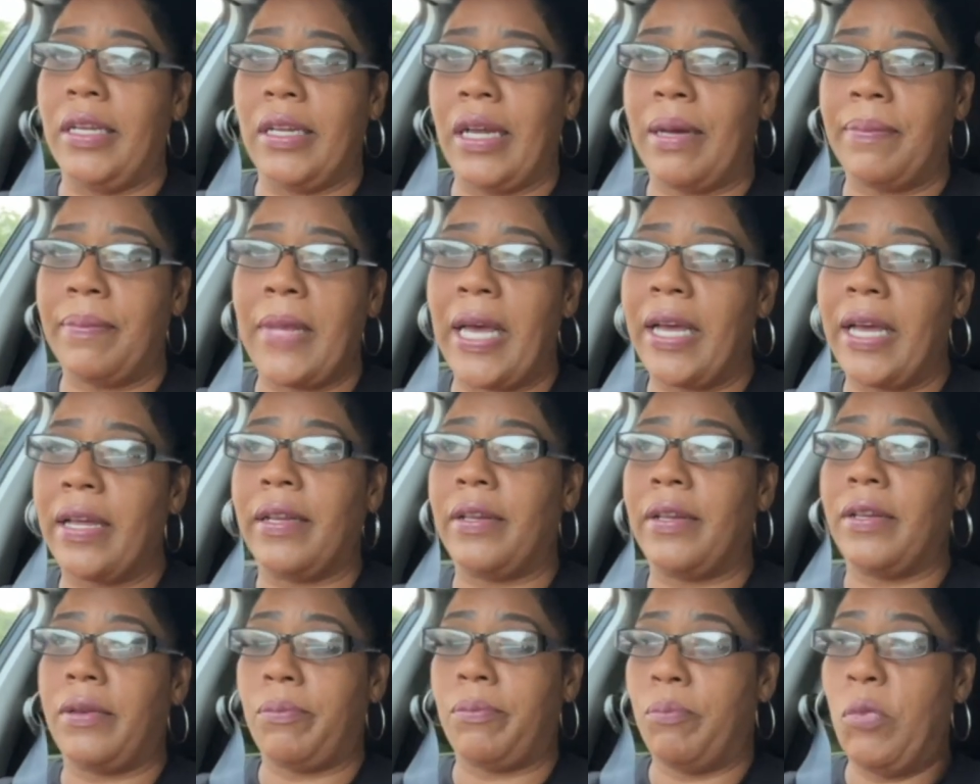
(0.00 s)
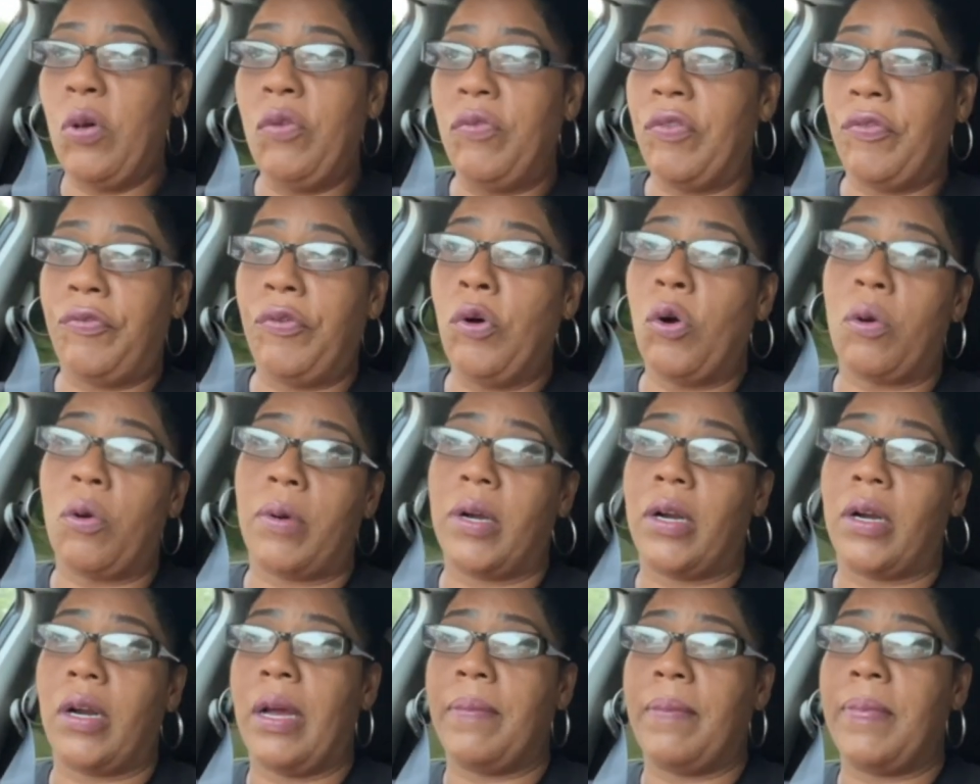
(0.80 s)
I'm not moving
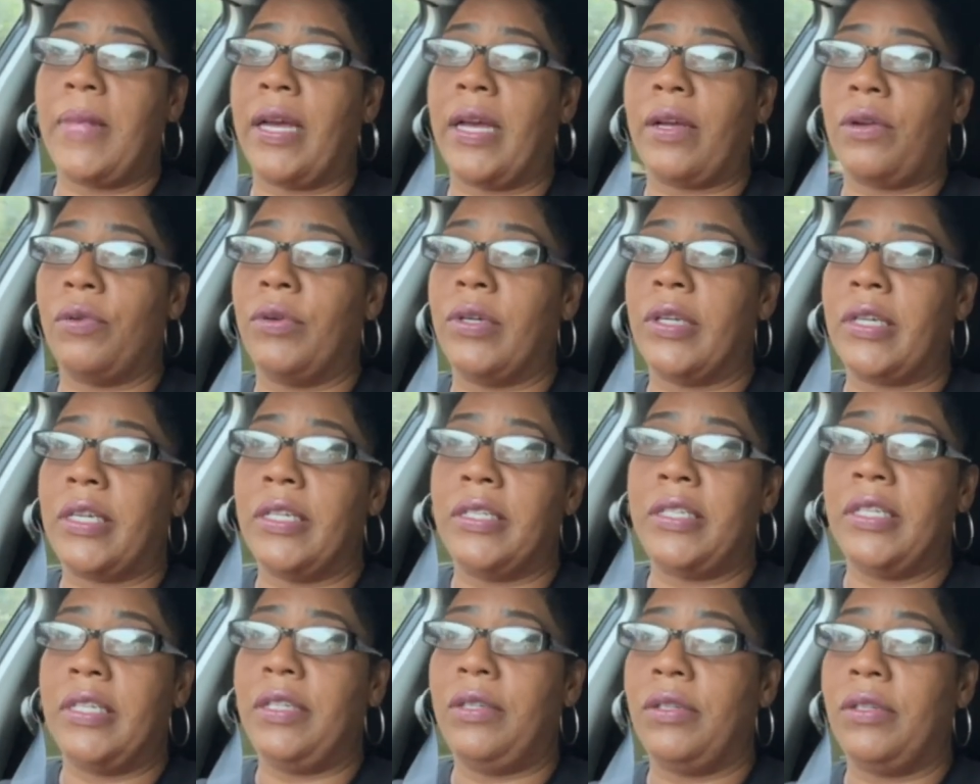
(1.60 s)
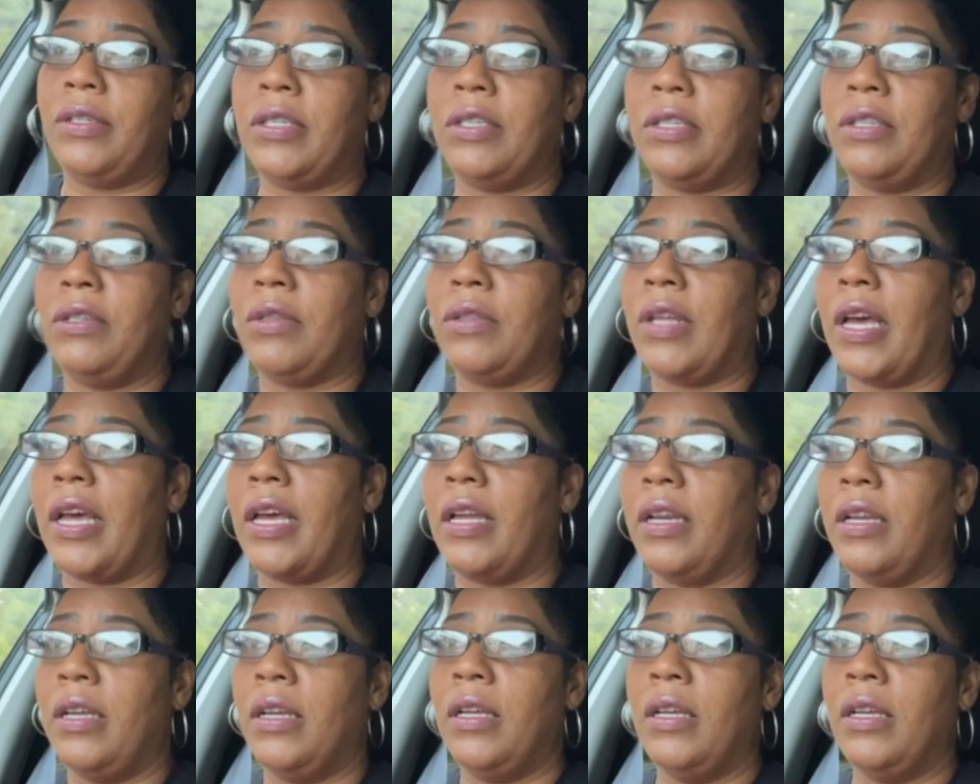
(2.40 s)
forward. I'm not going to continue to do that.